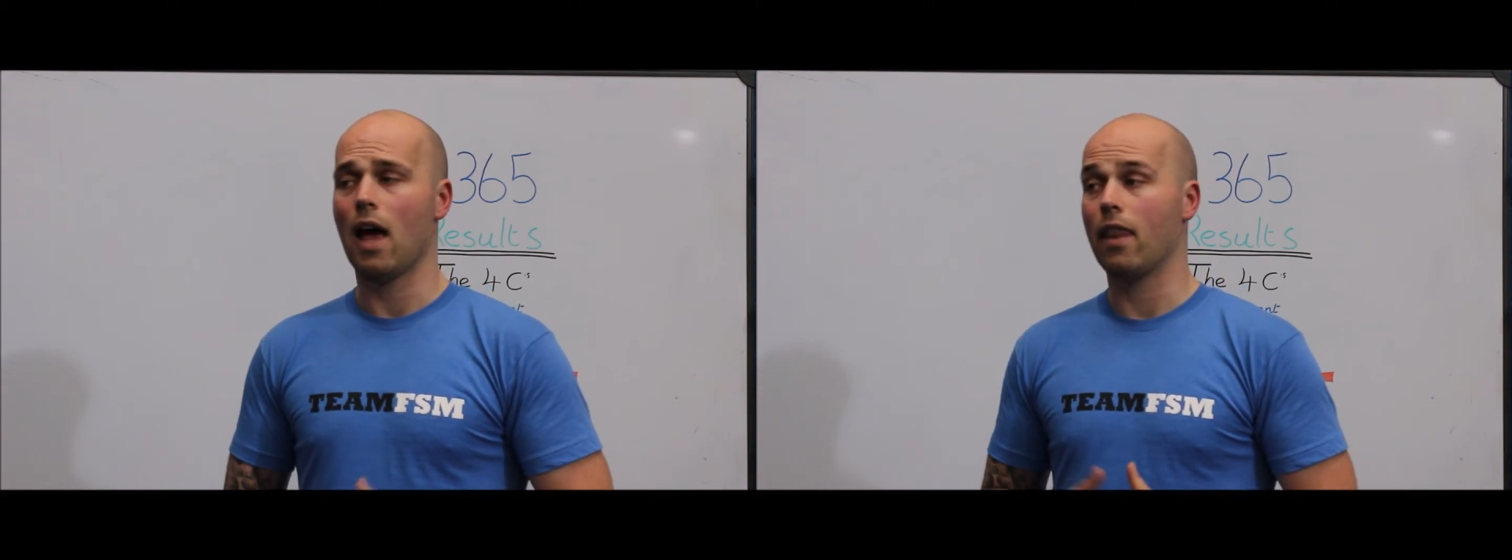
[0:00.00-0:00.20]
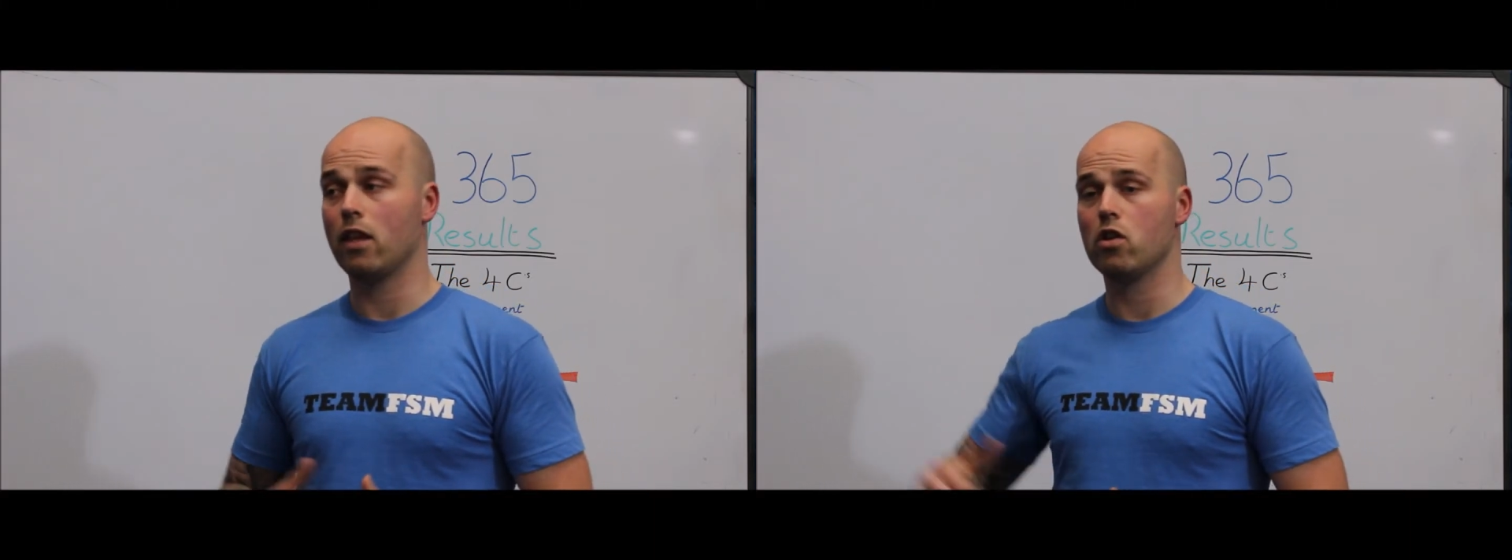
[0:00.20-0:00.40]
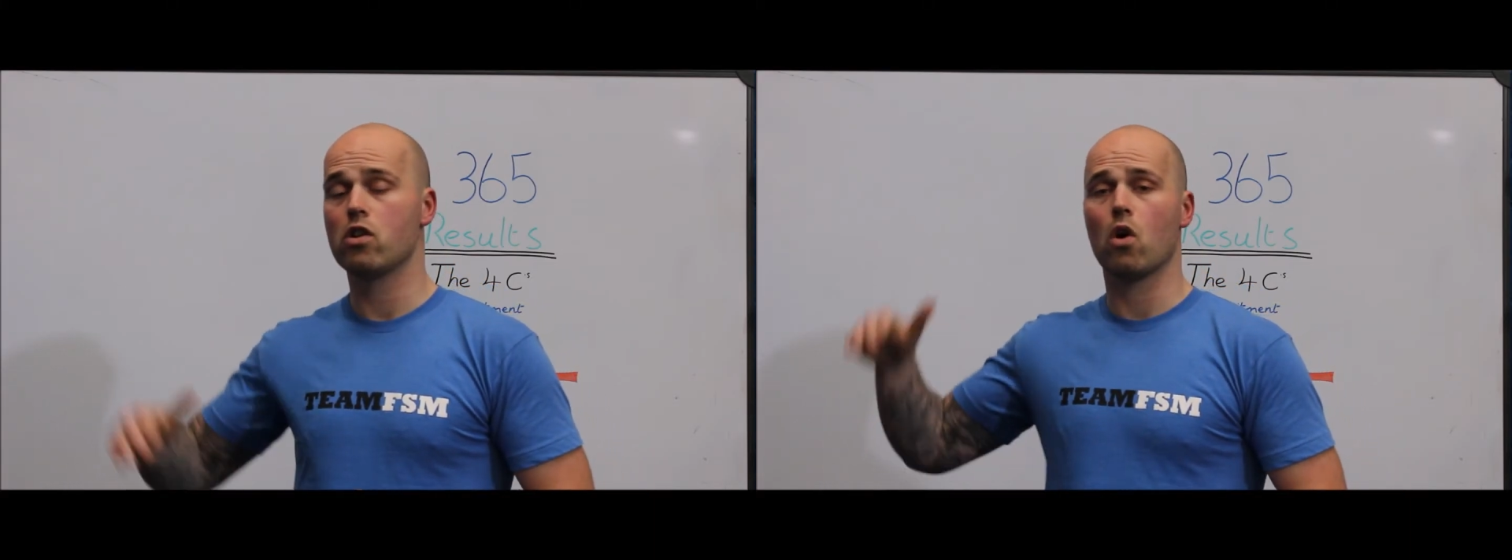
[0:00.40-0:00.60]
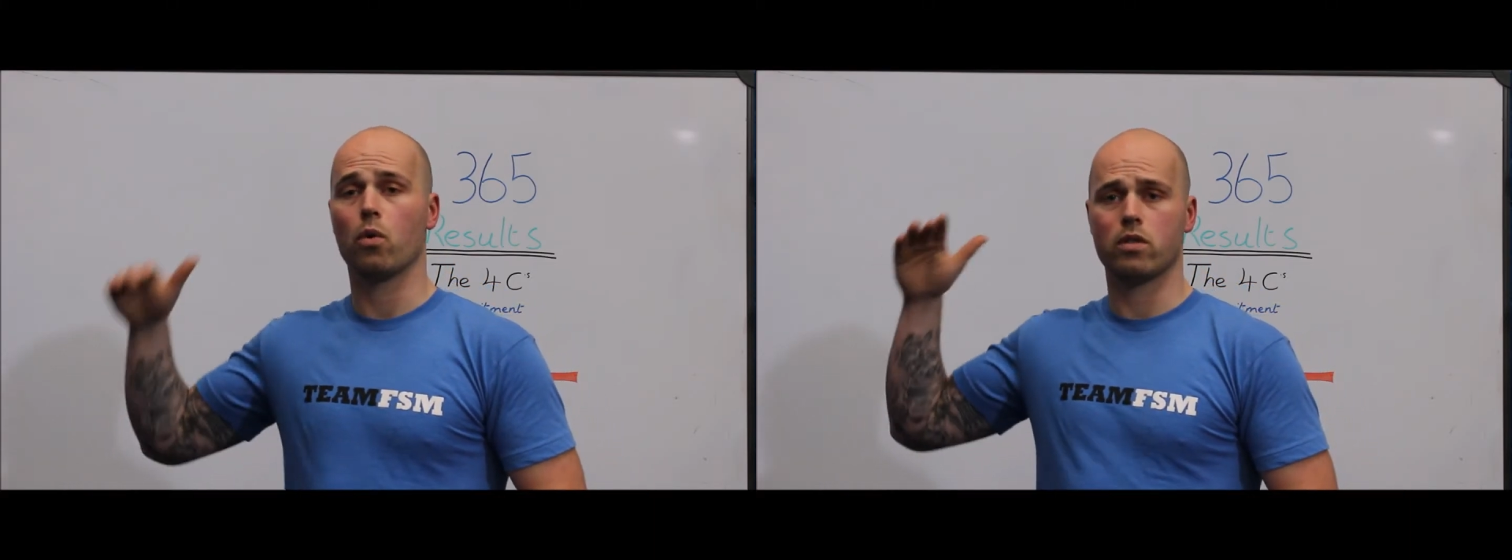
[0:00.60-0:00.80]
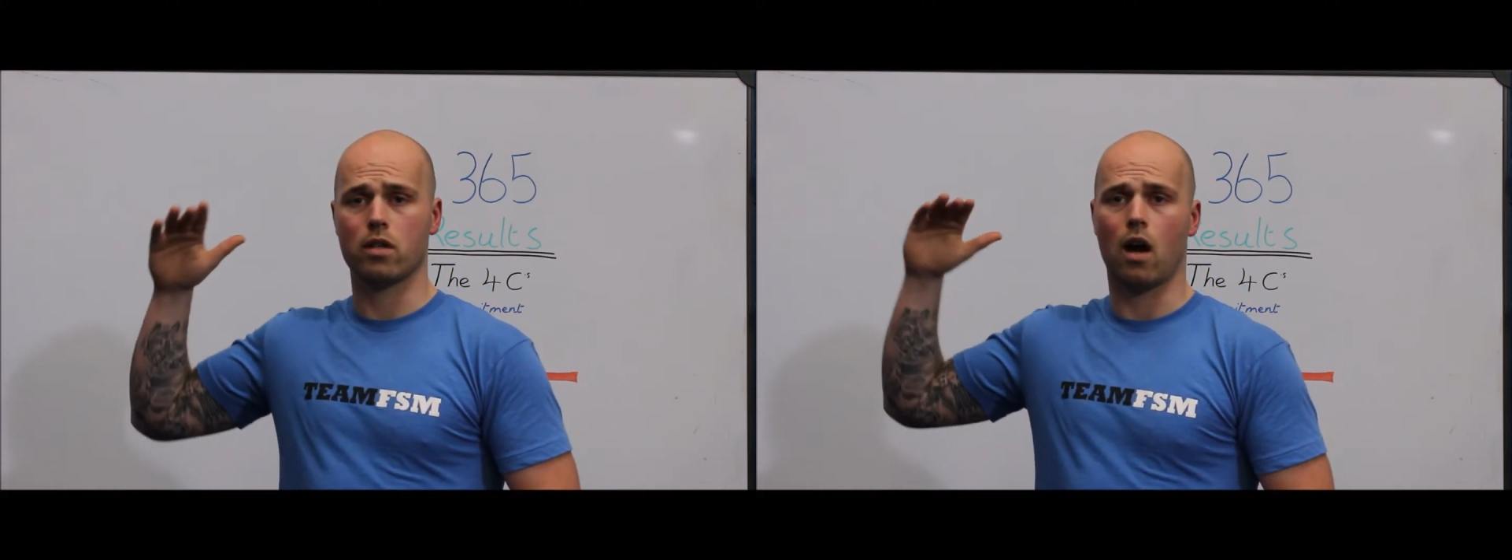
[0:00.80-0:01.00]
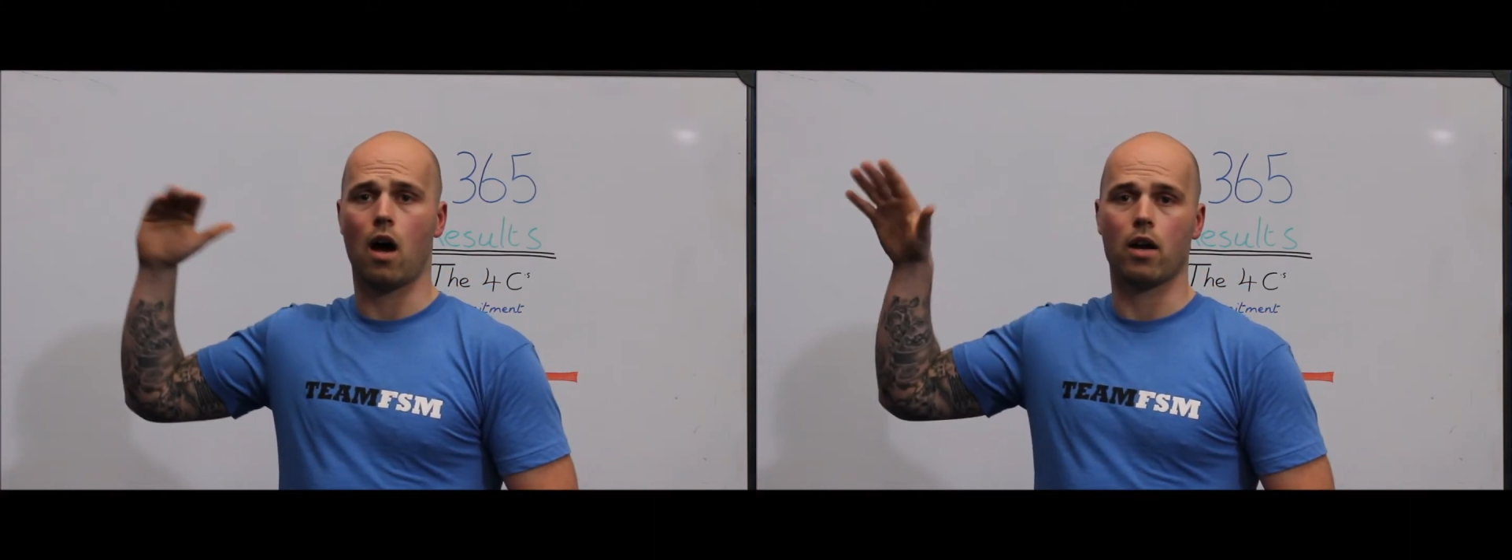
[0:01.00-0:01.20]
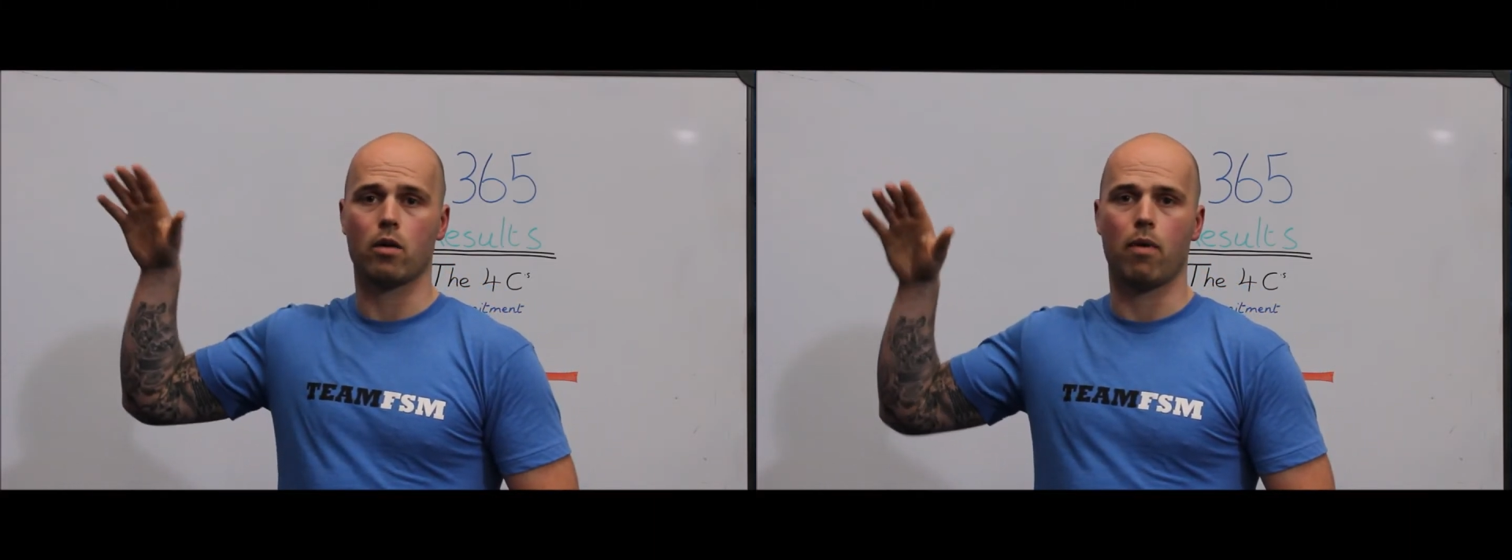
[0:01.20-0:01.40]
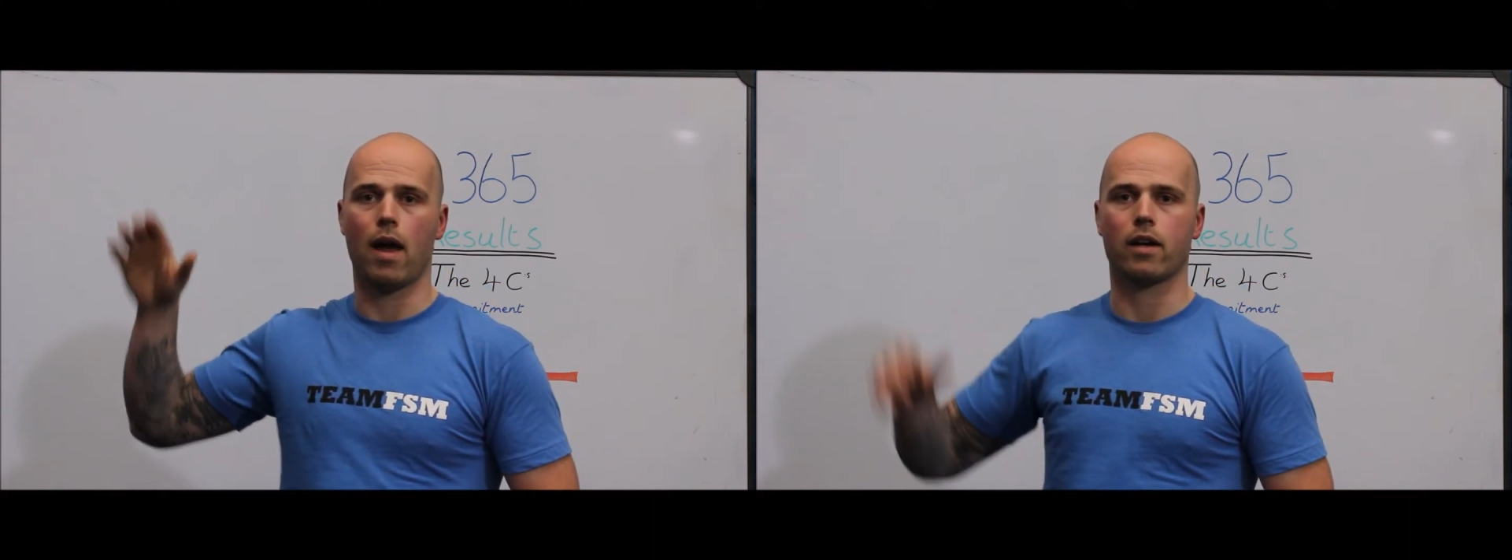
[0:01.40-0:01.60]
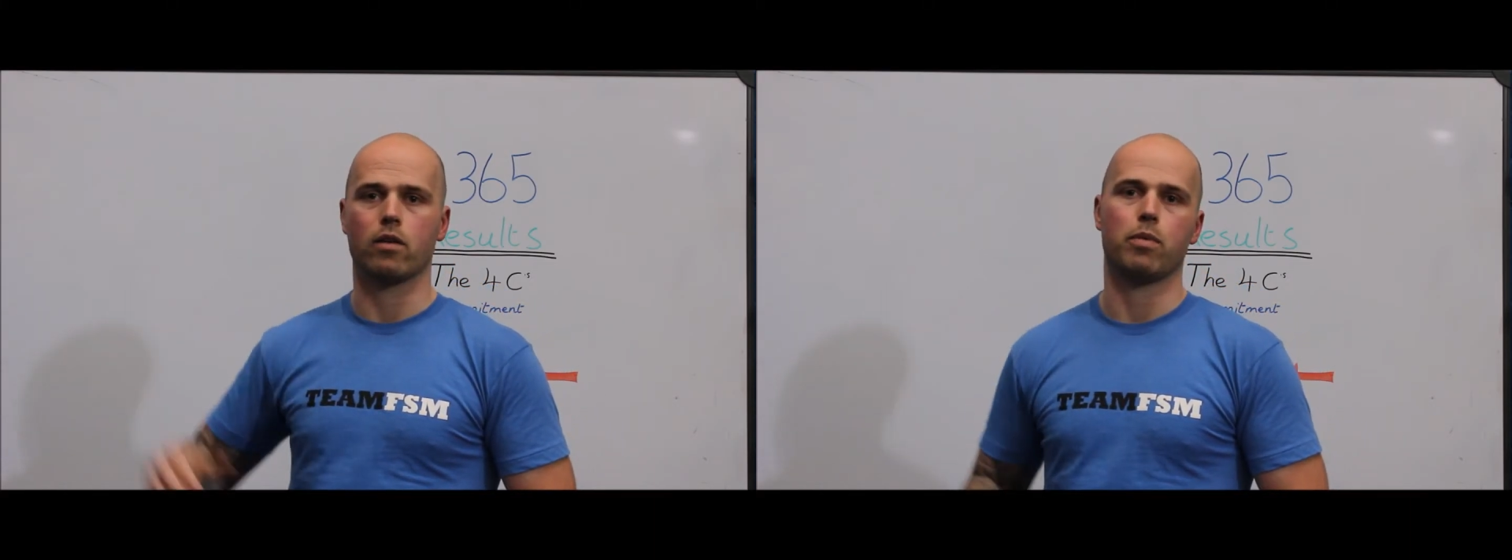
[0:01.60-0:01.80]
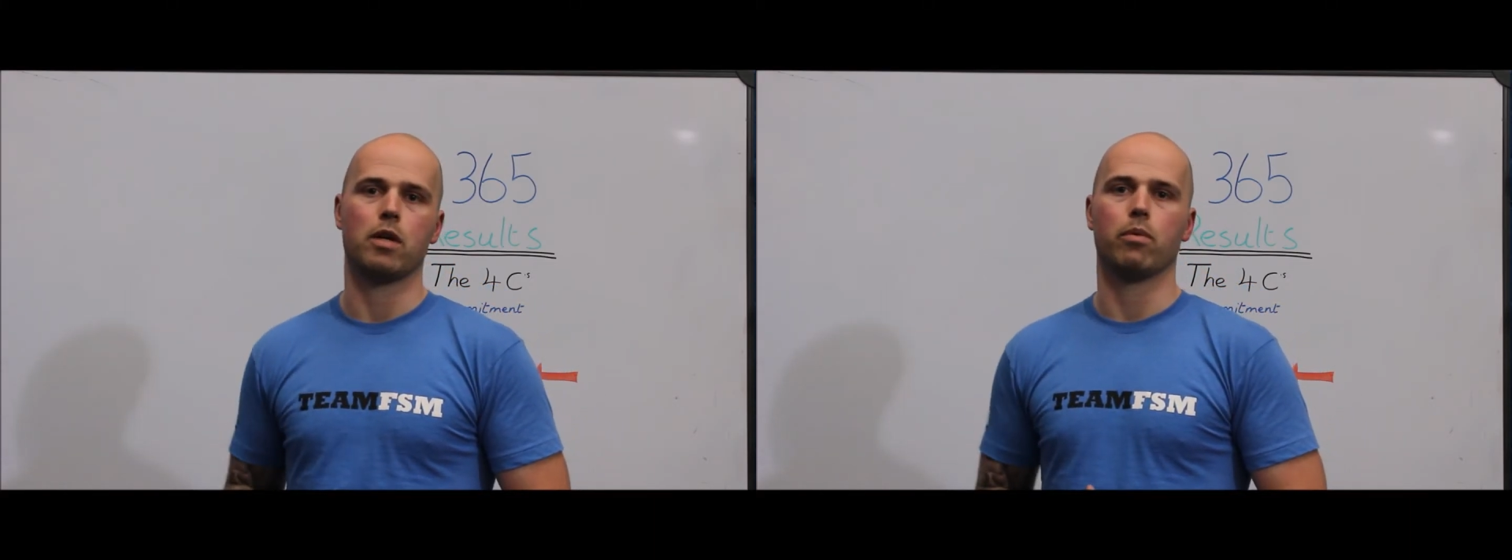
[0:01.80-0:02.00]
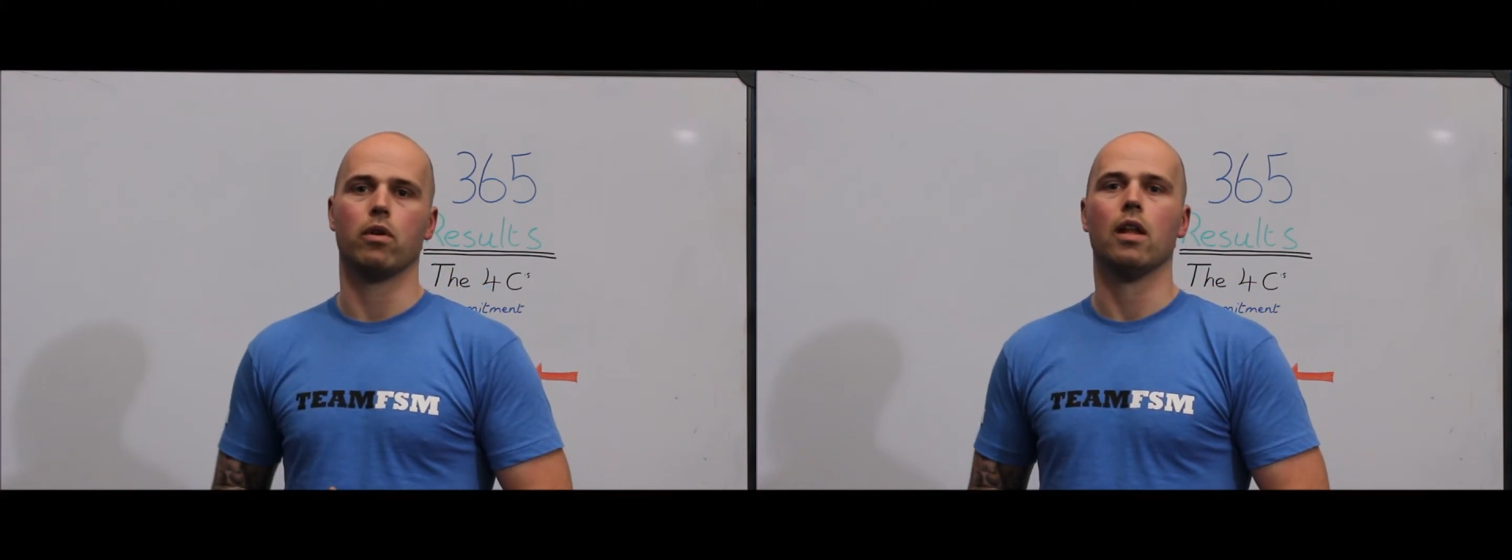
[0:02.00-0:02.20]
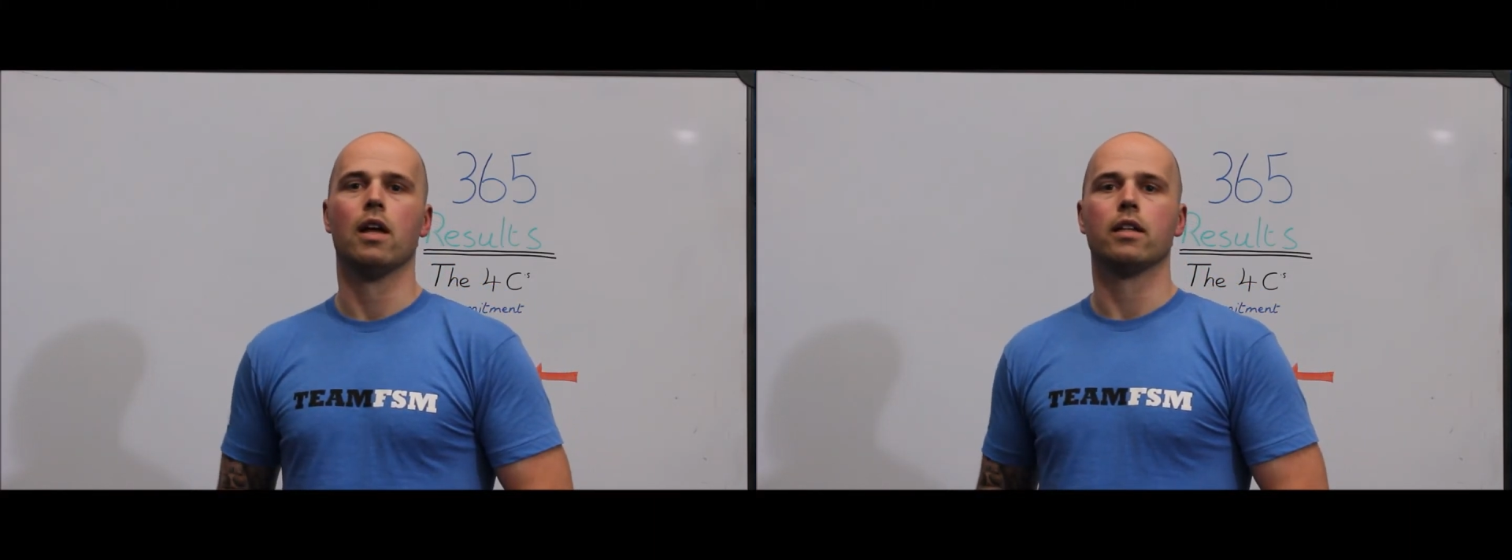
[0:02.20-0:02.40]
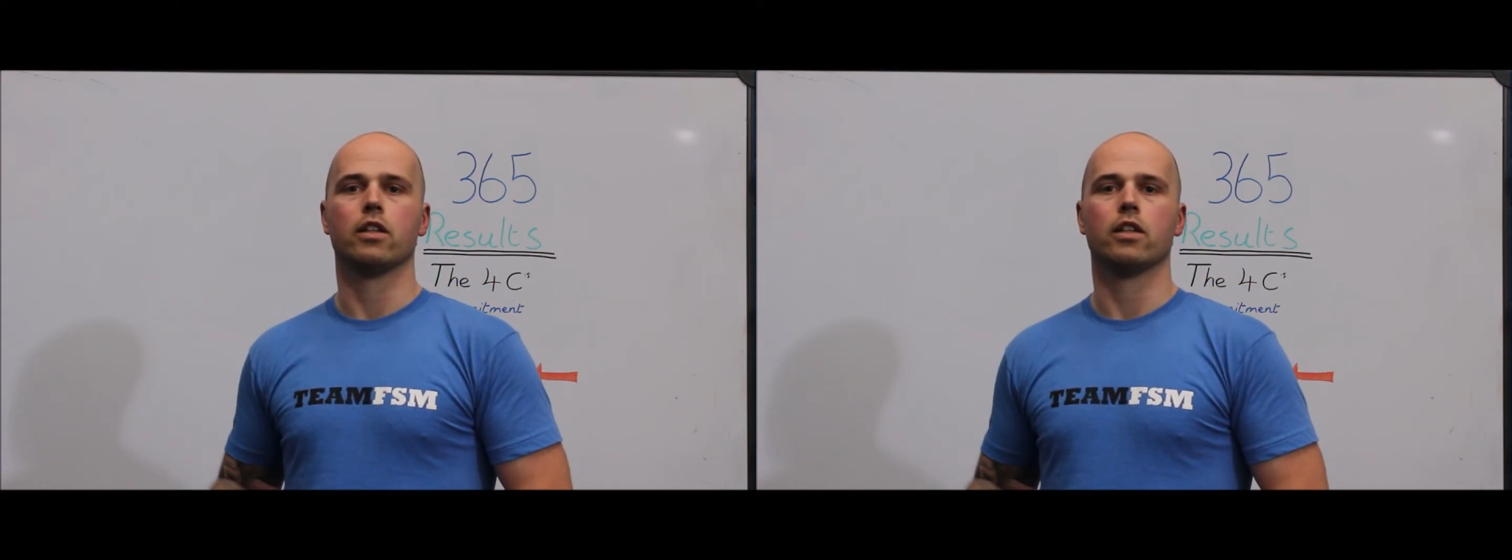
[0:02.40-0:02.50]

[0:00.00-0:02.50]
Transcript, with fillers: And then you can go into the higher bracket of people